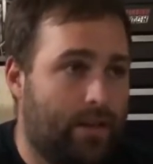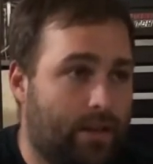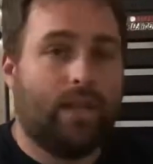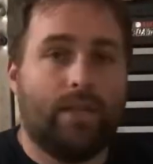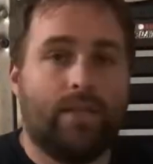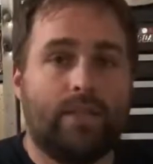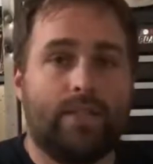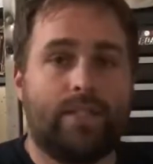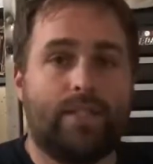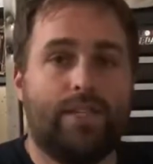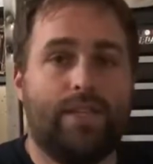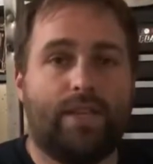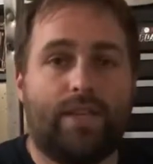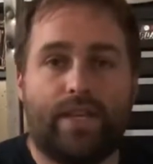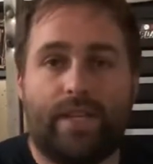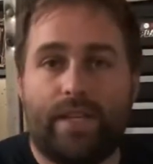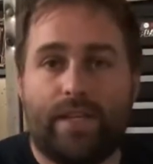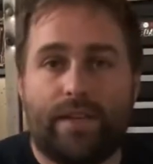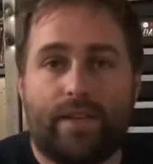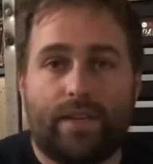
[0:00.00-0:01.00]
So you
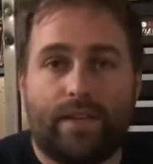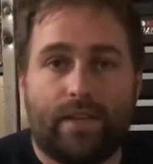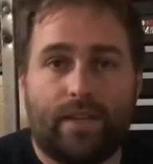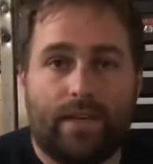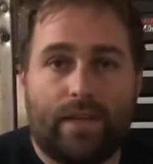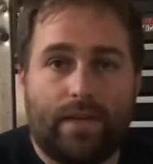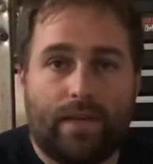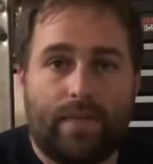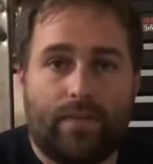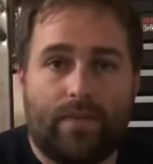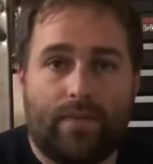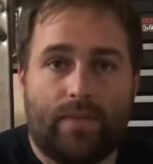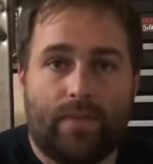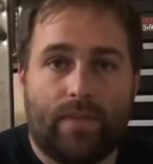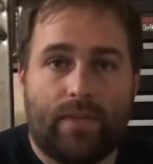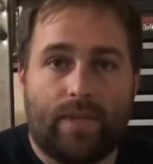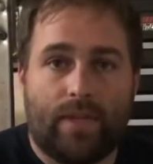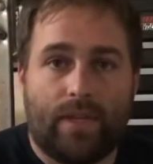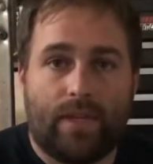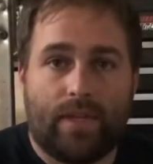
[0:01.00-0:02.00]
can either
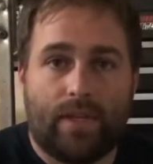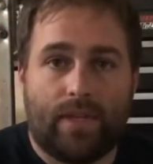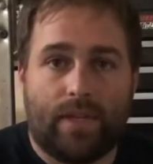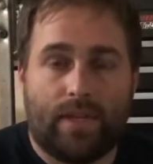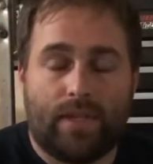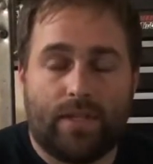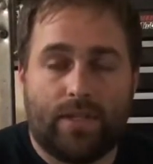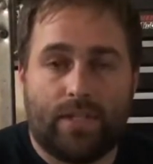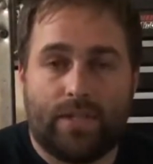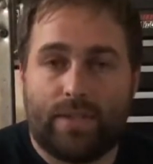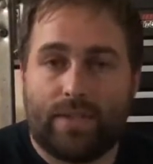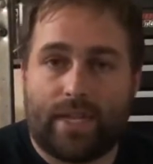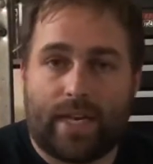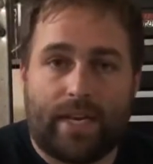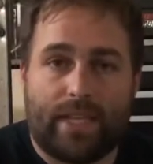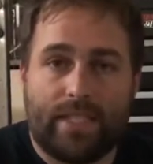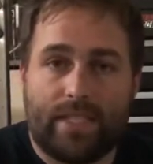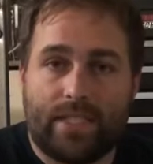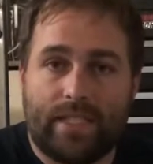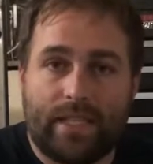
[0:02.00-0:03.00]
do what
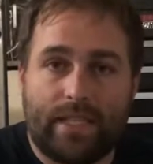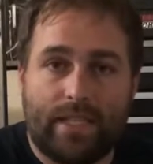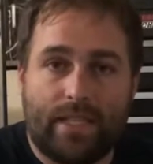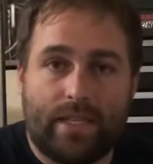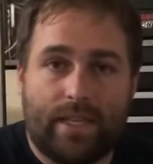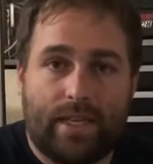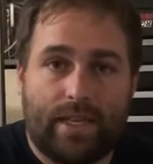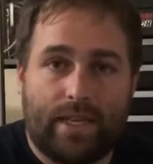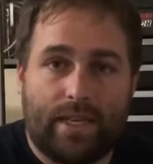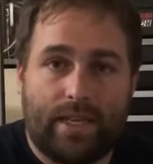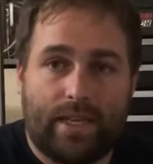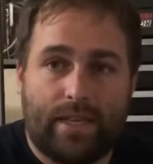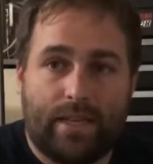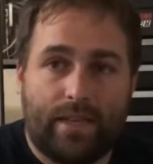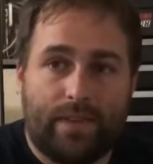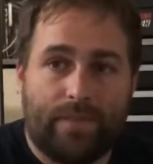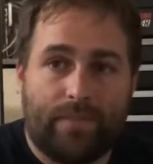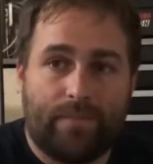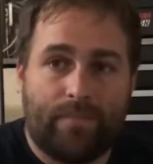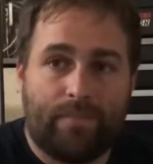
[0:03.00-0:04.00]
I did
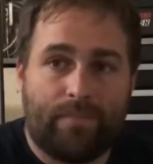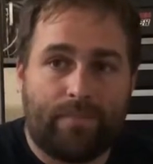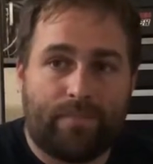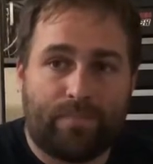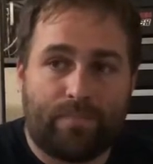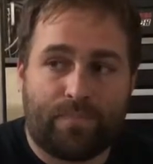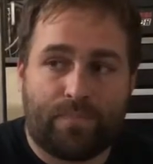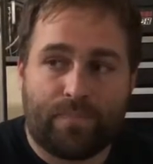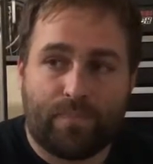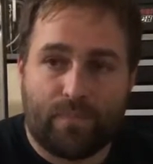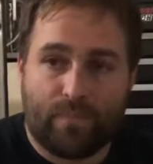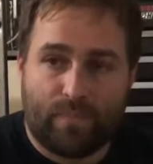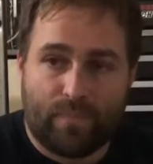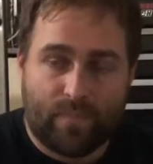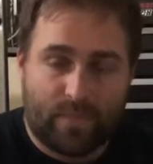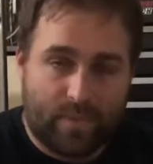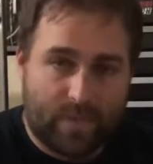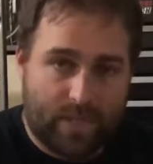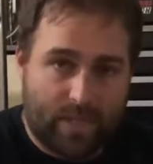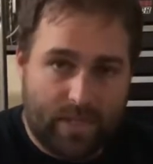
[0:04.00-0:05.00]
and
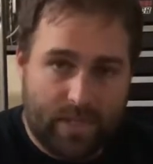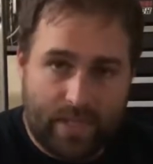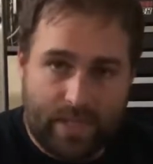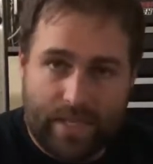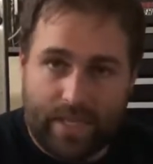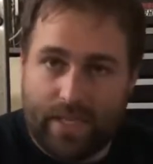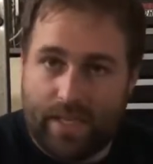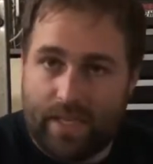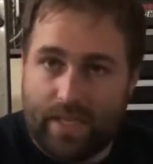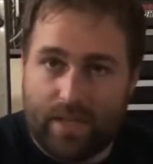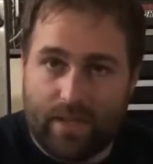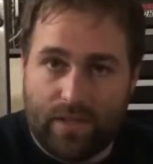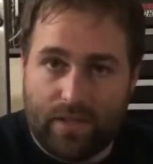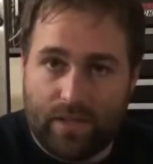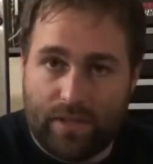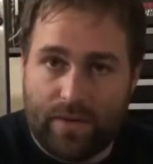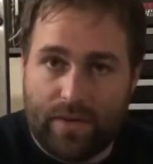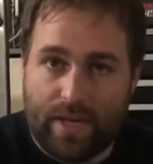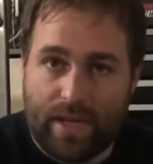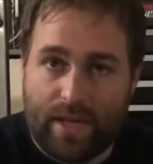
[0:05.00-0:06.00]
get a
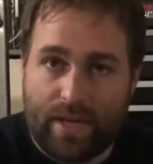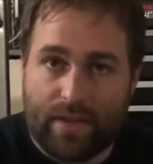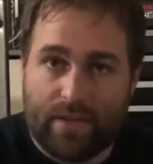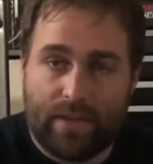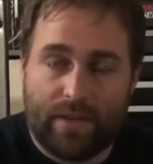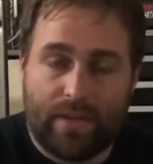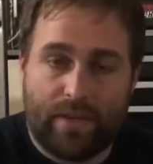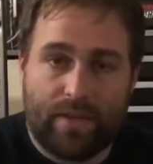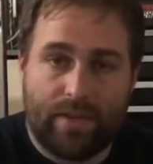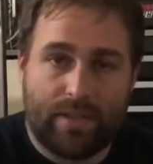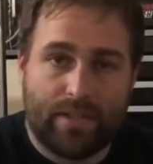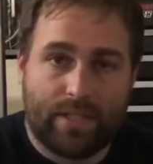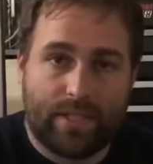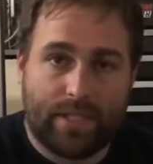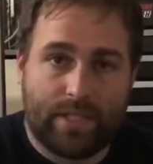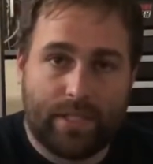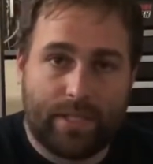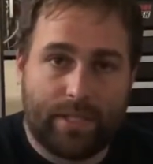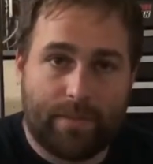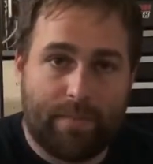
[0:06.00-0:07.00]
loan out
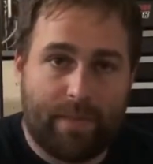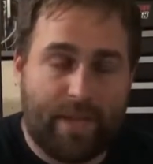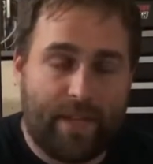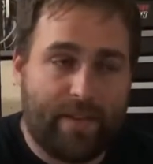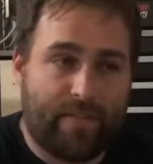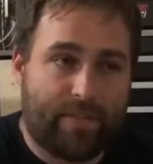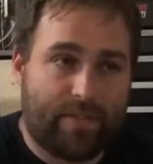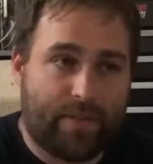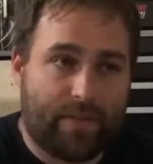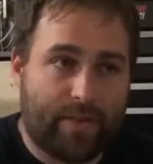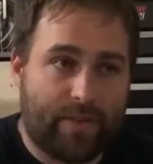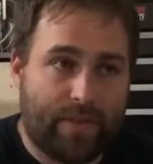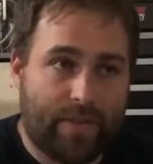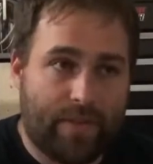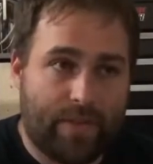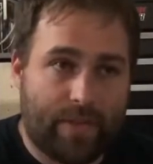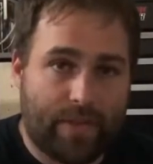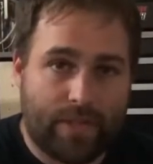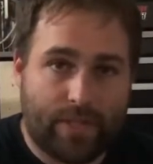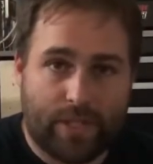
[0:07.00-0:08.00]
to pay for
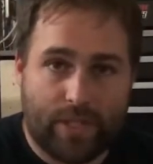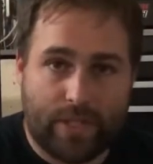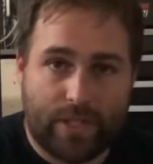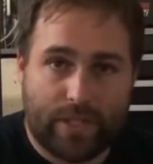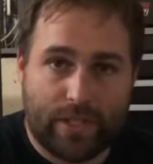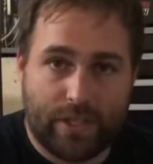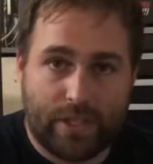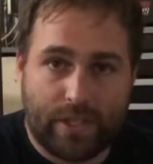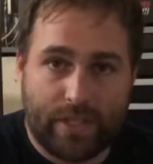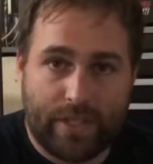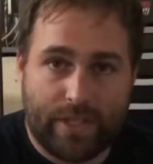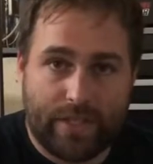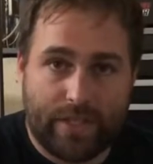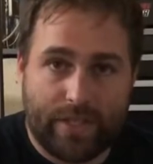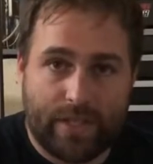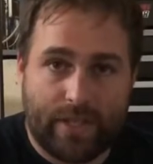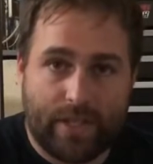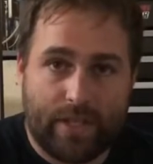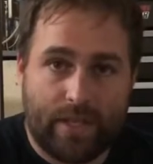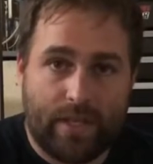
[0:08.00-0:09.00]
the truck and
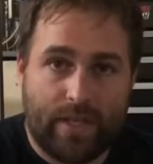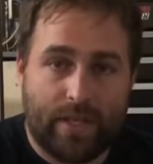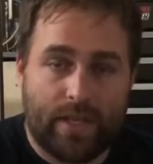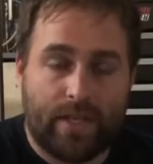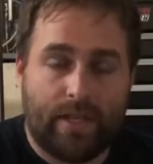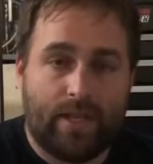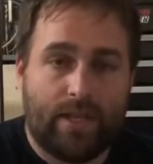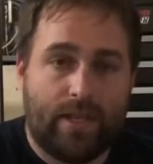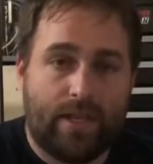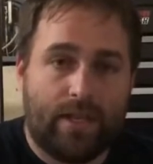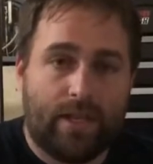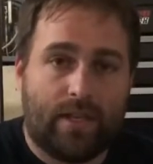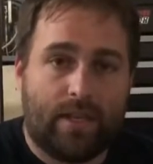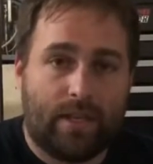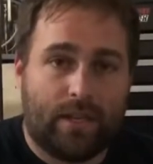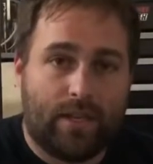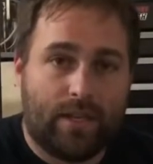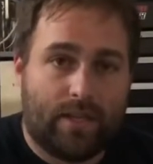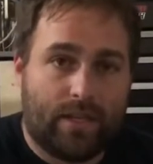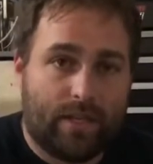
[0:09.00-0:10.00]
trailer,
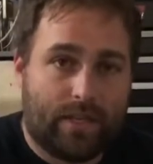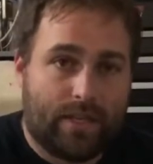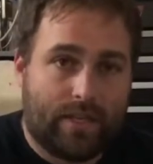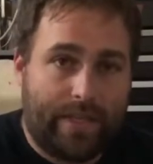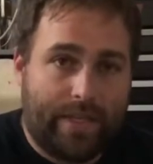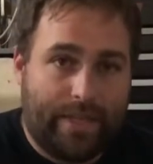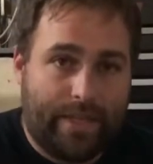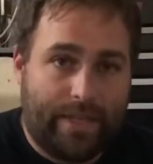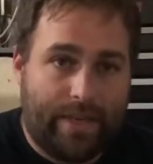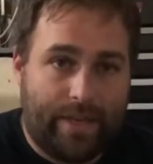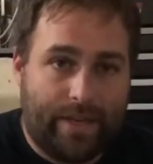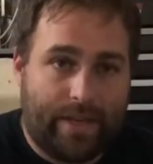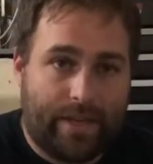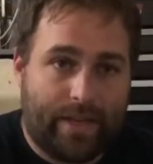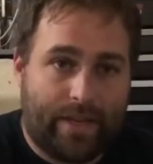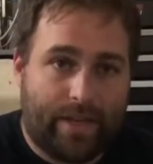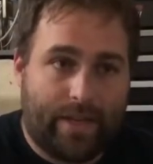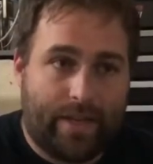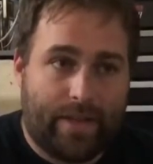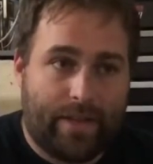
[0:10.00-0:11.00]
and
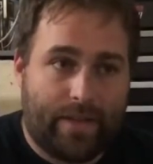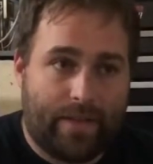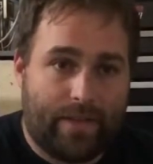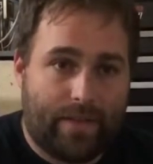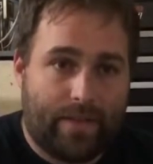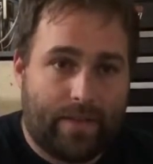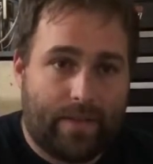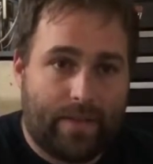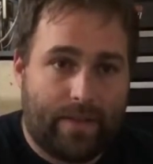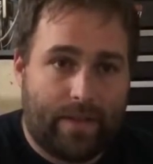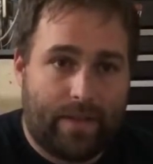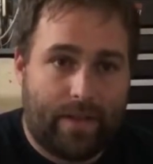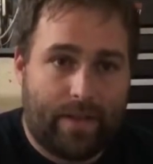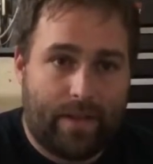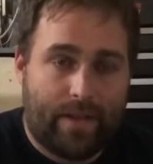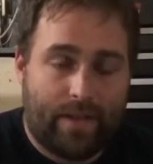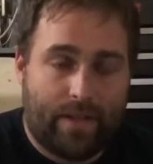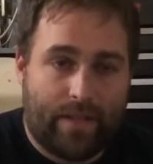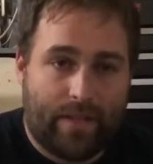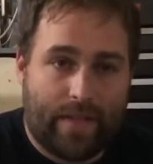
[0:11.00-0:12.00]

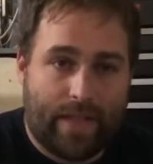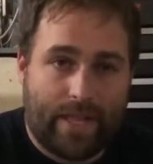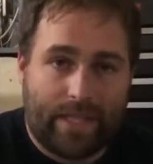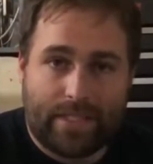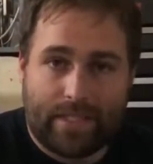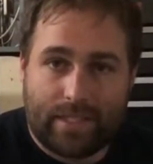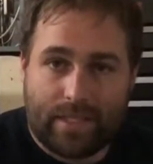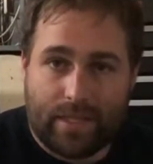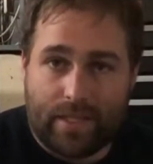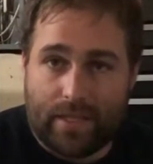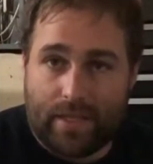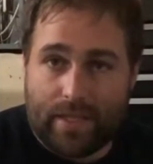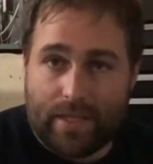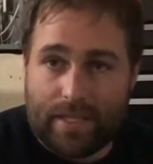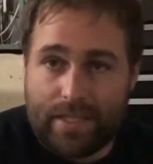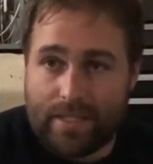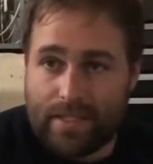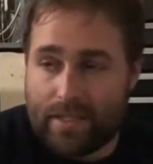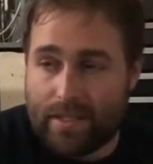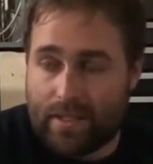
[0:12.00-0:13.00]
that's
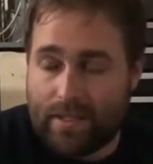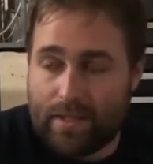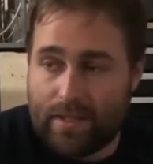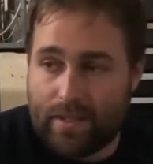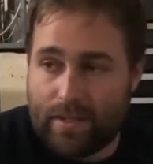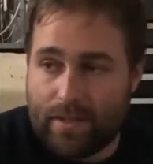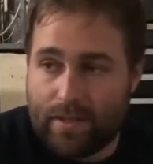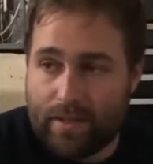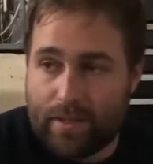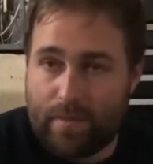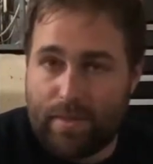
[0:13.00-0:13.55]
the little bit